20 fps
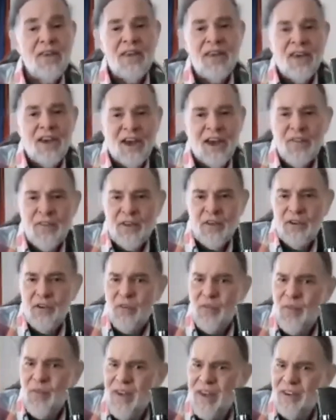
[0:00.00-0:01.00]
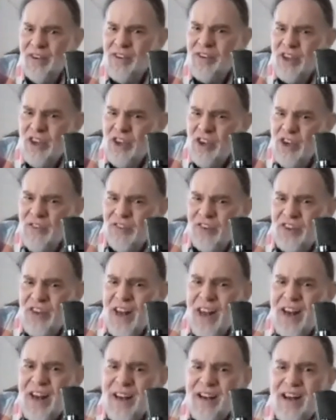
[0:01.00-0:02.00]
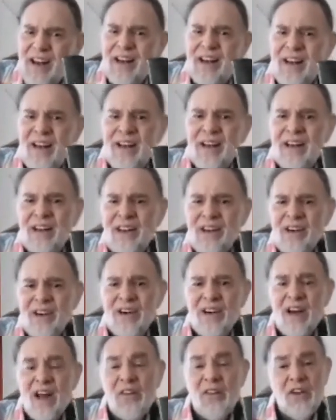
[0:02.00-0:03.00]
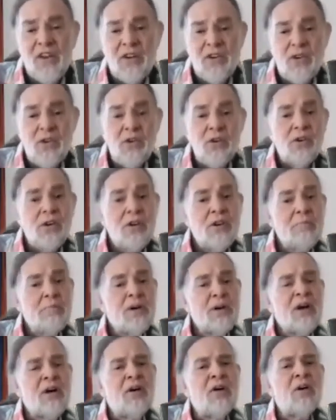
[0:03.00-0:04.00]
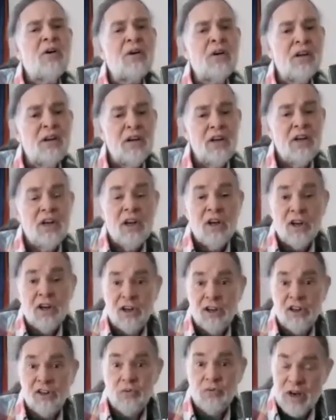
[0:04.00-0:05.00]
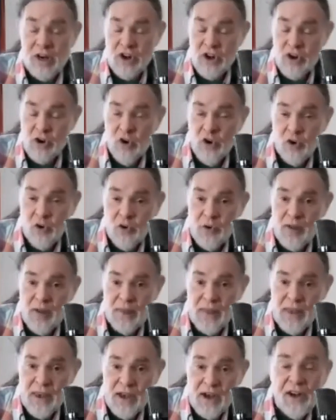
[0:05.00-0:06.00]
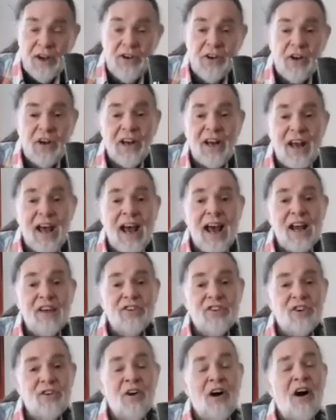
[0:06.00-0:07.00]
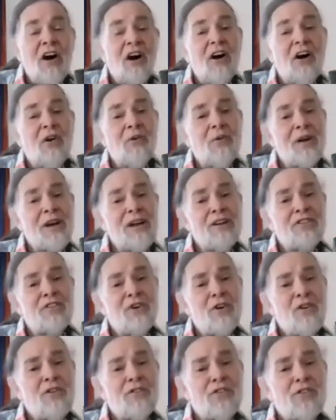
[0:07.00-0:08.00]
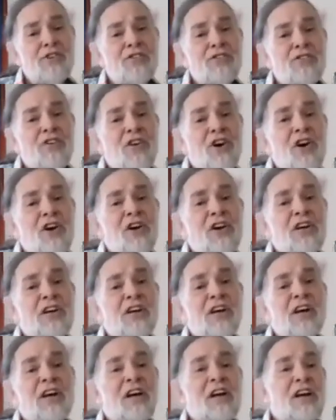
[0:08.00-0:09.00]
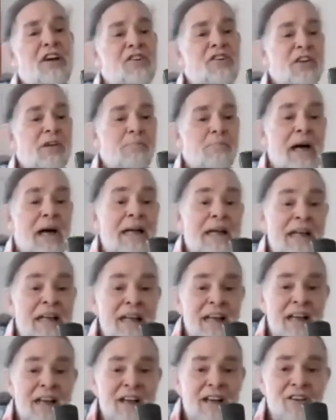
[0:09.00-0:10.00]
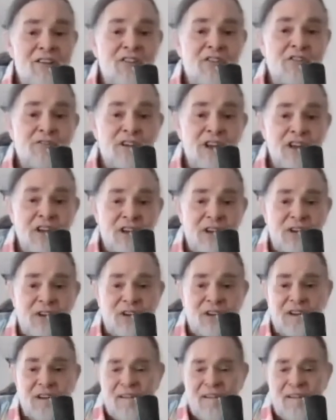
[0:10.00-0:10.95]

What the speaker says: And the good things that you've said and done are nothing you can pawn, 'cause when you're in the underclass you're always overdrawn, 'cause the money isn't real.